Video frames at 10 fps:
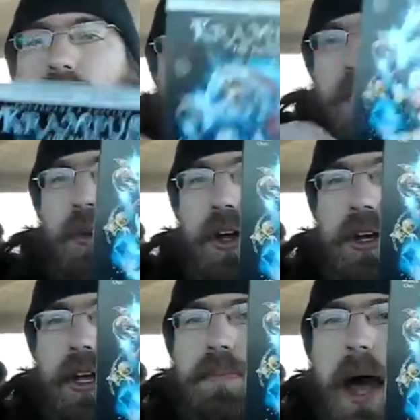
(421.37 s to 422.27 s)
full-on
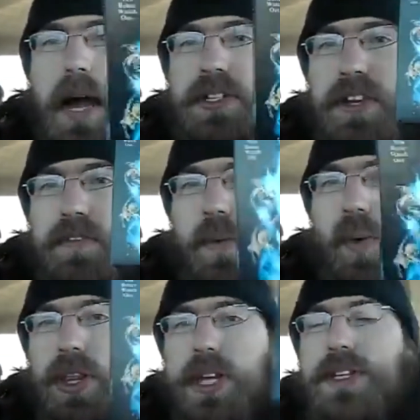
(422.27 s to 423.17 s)
unboxing
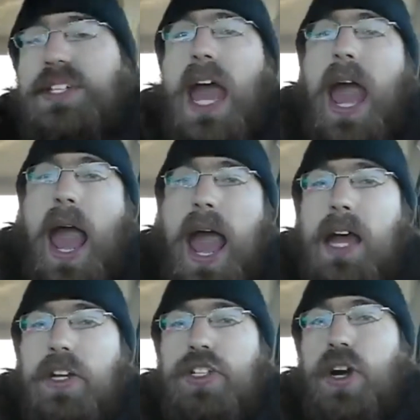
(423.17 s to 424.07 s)
for this
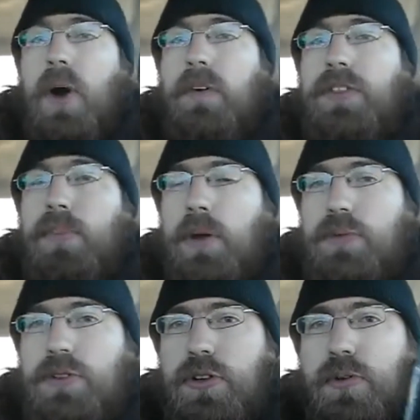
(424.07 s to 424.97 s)
and show off the
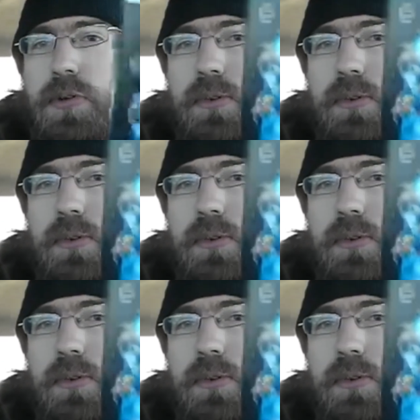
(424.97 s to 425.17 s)
poster.